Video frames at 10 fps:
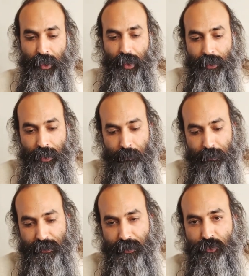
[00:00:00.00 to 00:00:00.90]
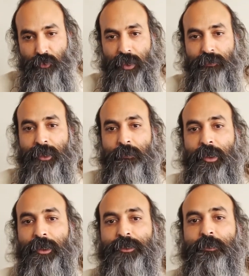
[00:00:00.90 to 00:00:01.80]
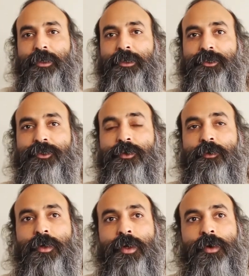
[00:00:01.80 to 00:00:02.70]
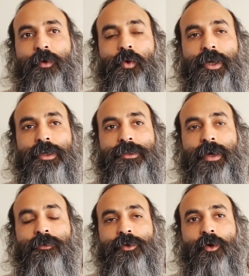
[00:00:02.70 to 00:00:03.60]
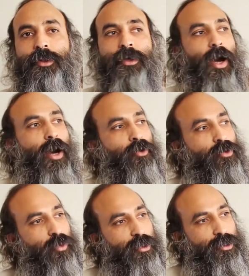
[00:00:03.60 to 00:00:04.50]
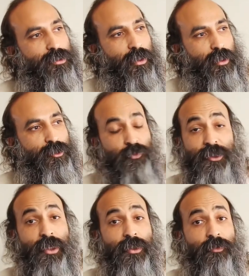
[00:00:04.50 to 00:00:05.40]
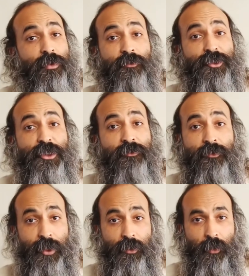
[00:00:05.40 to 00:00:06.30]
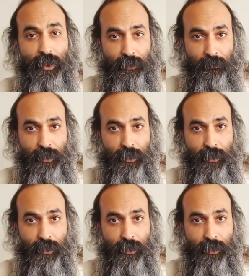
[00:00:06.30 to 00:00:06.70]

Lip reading: It happens at two levels in my experience. You know, one is I would call the outward resilience, which I think we've achieved very well.